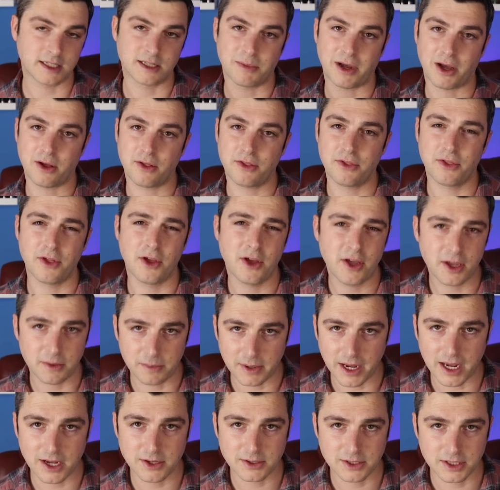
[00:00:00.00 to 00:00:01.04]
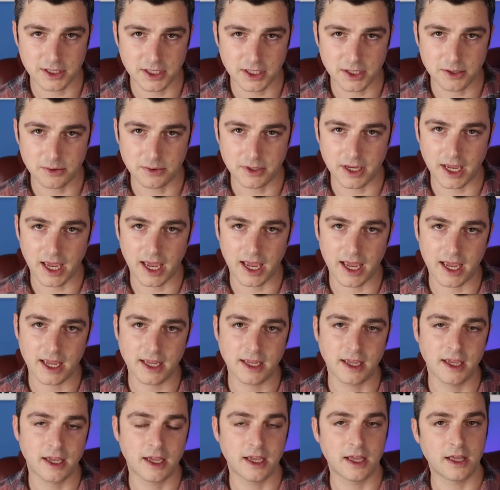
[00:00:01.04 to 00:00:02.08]
It's about £30 in the
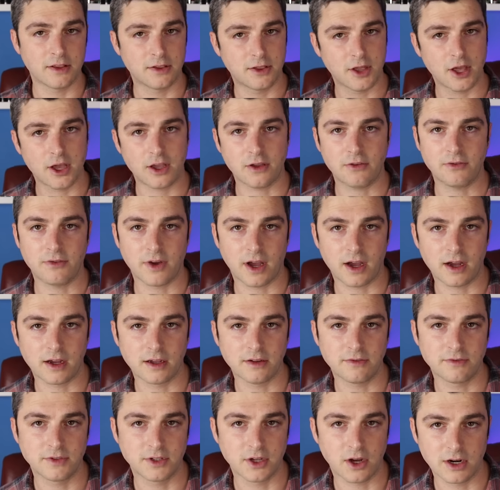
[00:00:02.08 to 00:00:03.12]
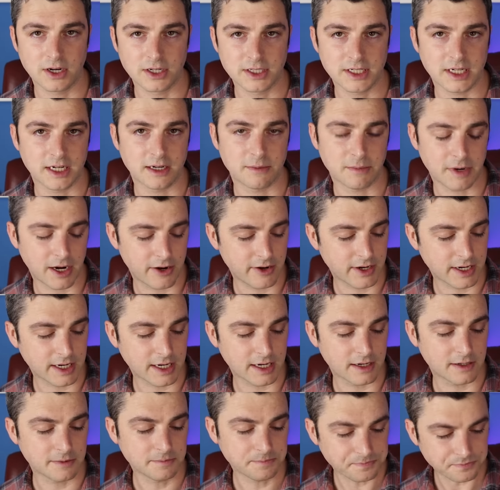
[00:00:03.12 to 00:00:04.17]
UK, $35 in
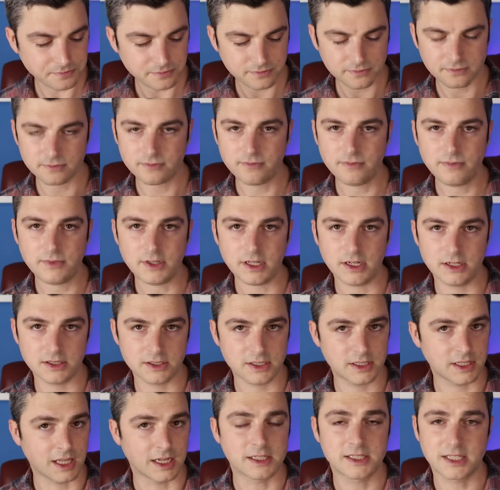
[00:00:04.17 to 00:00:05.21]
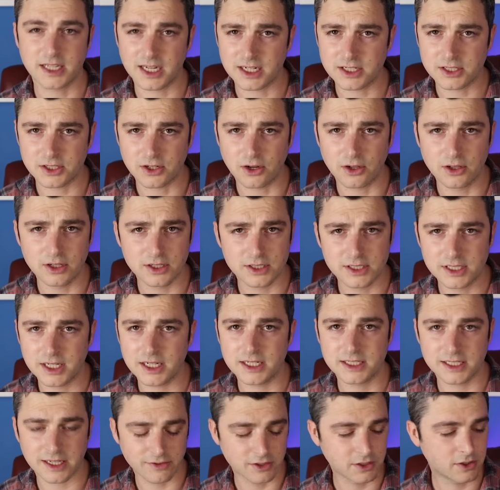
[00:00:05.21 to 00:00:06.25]
America. It's like six,
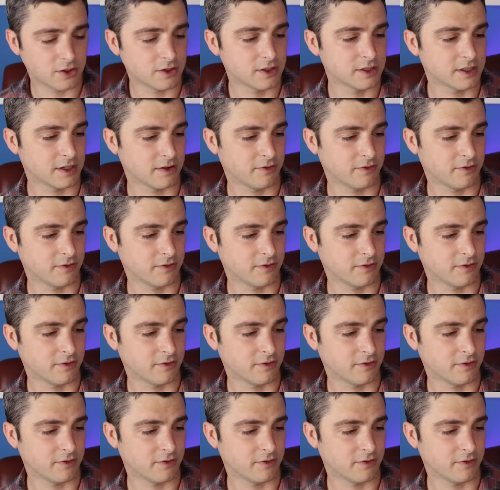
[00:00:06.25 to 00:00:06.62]
seven colours